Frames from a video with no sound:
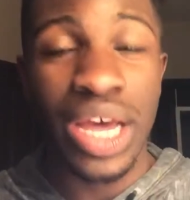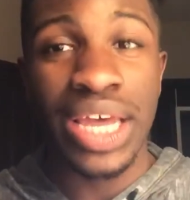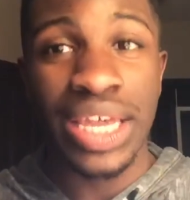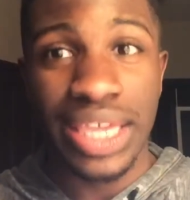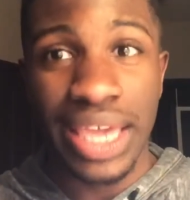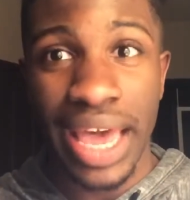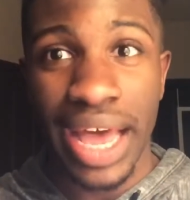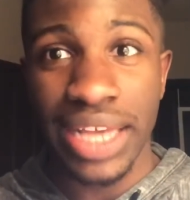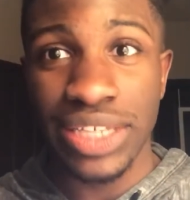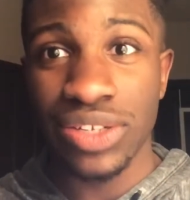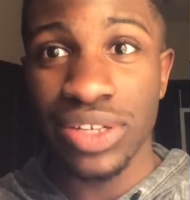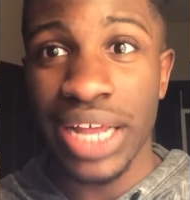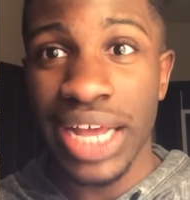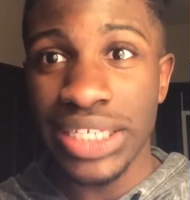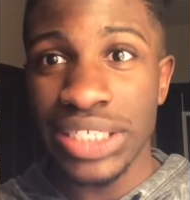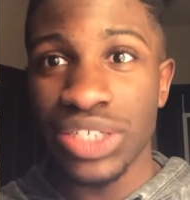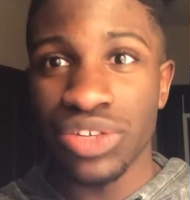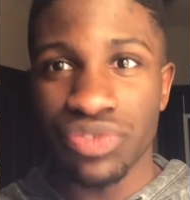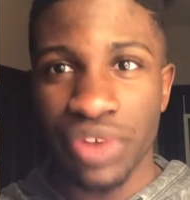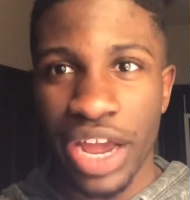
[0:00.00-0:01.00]
Yeah, so that's
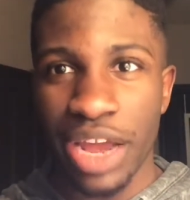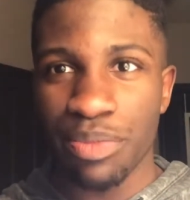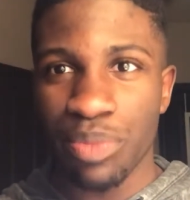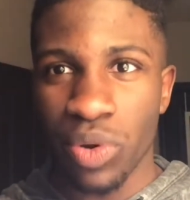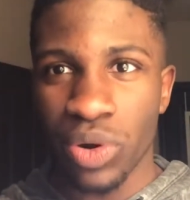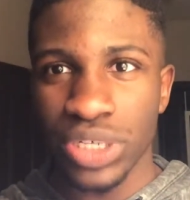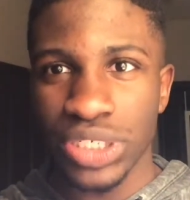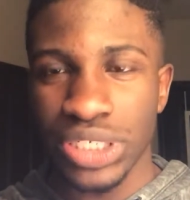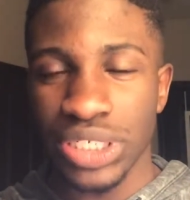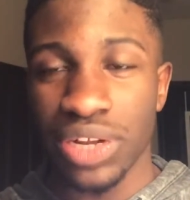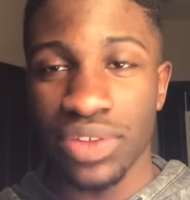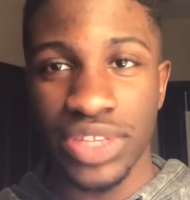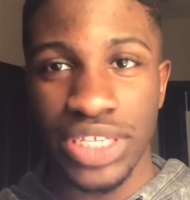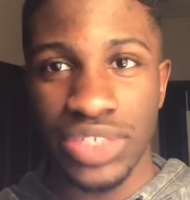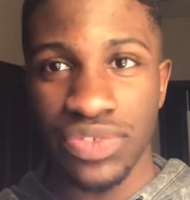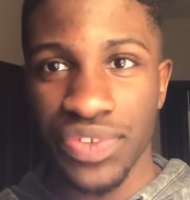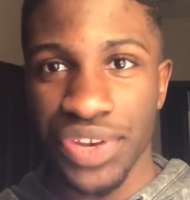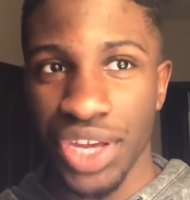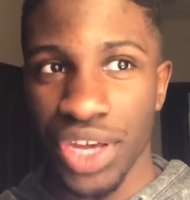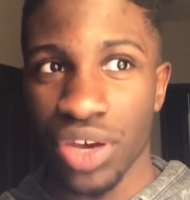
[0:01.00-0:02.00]
the rant portion of this
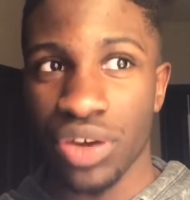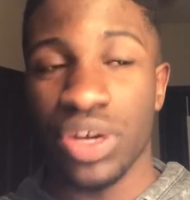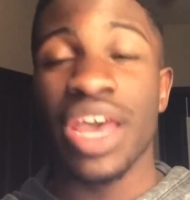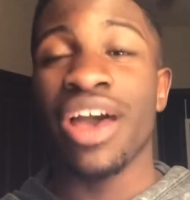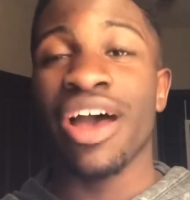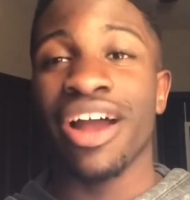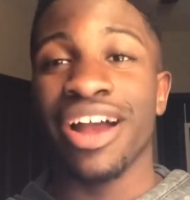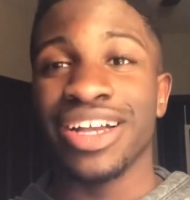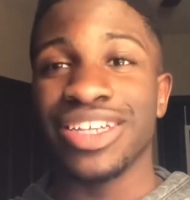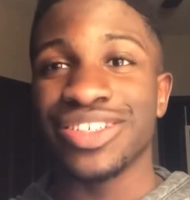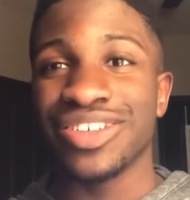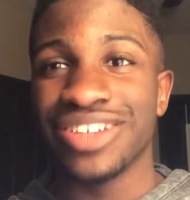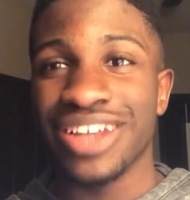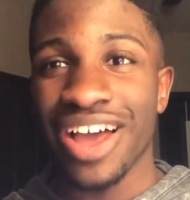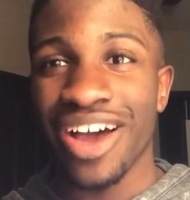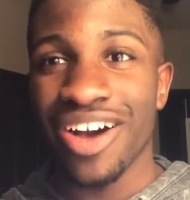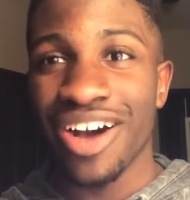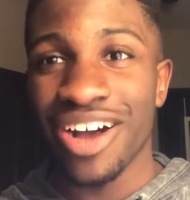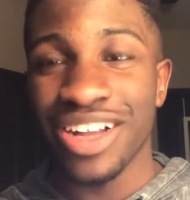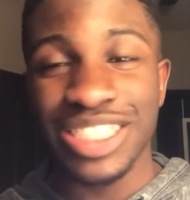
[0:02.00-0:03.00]
video. All right, so
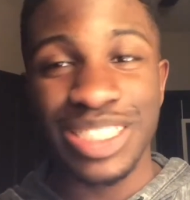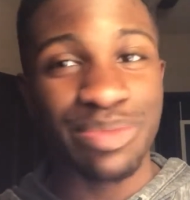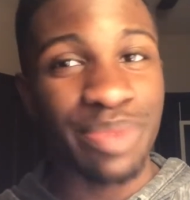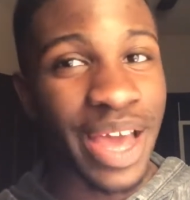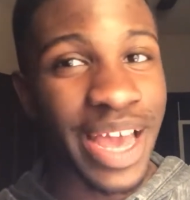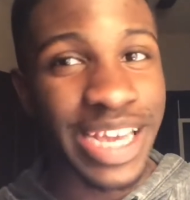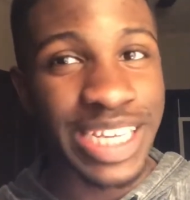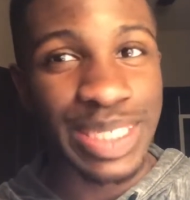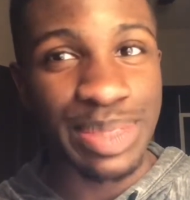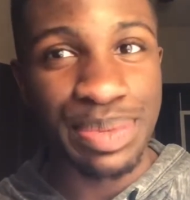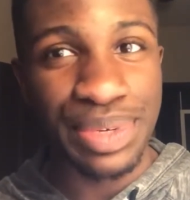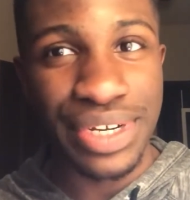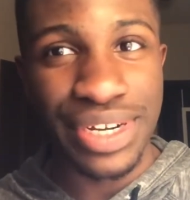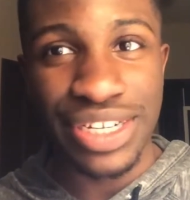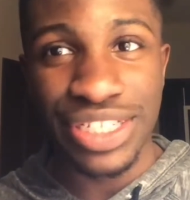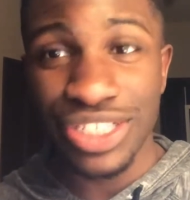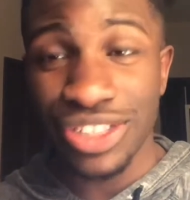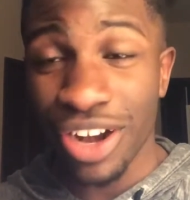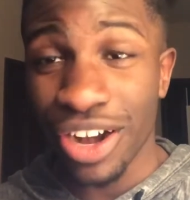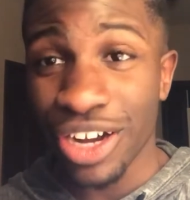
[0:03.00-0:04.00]
now on to my
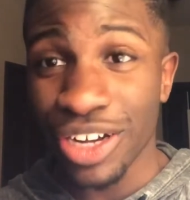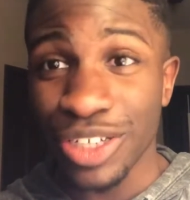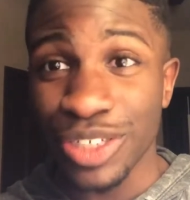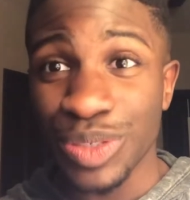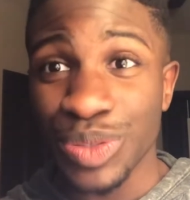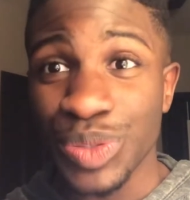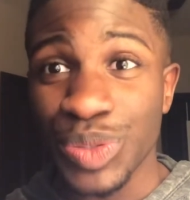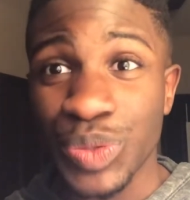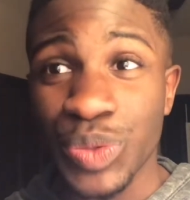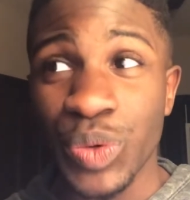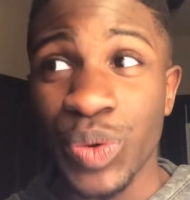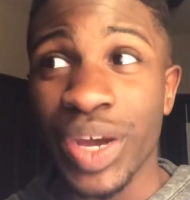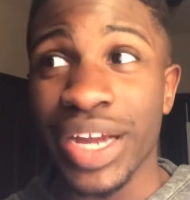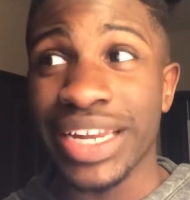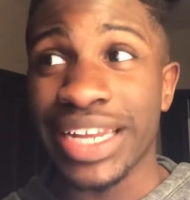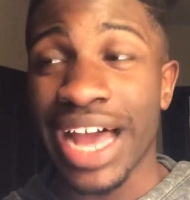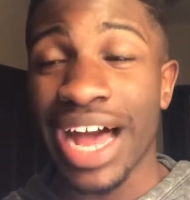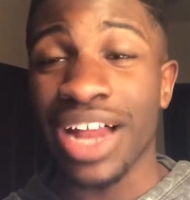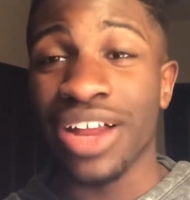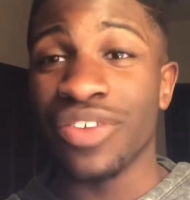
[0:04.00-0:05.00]
experience starting a new school in
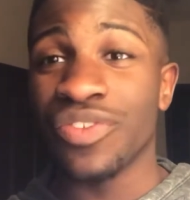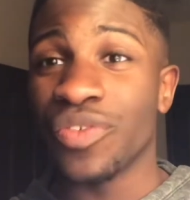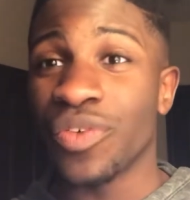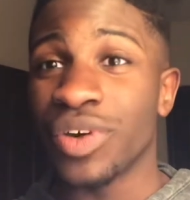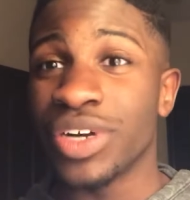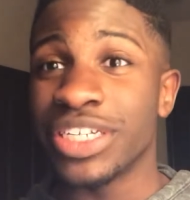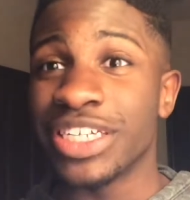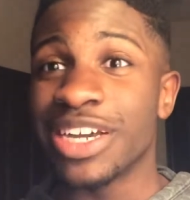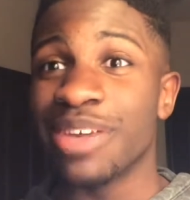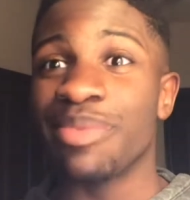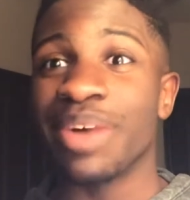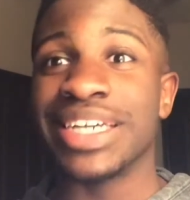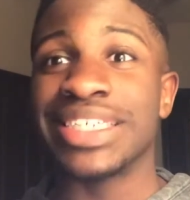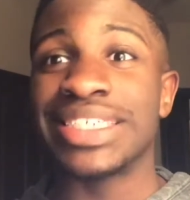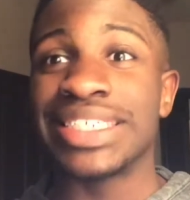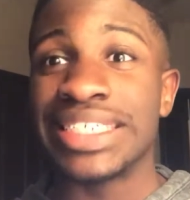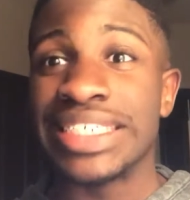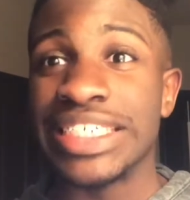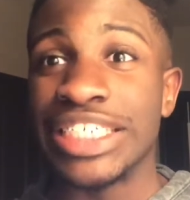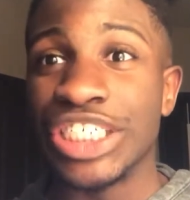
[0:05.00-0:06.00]
California my
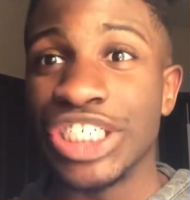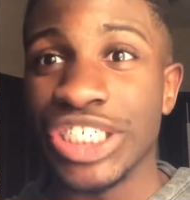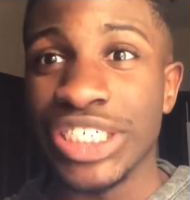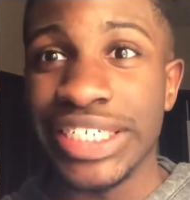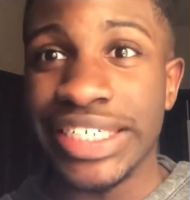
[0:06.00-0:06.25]
senior